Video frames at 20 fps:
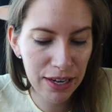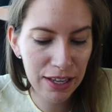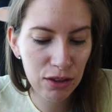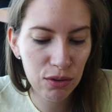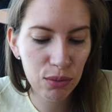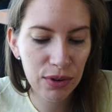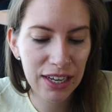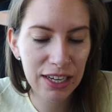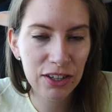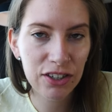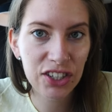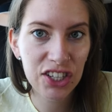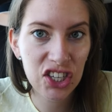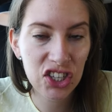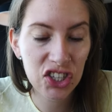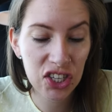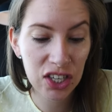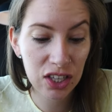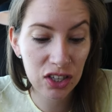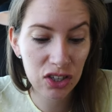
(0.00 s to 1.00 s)
by the waiter.
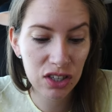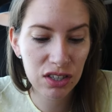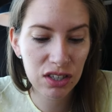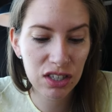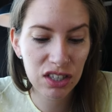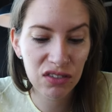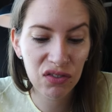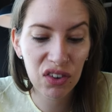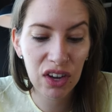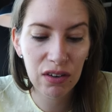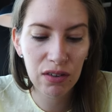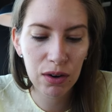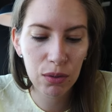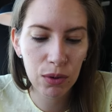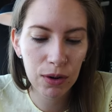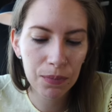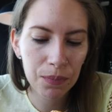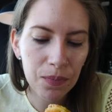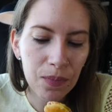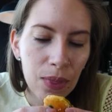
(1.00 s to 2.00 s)
He said this is his favorite
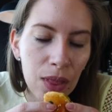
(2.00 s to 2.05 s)
one.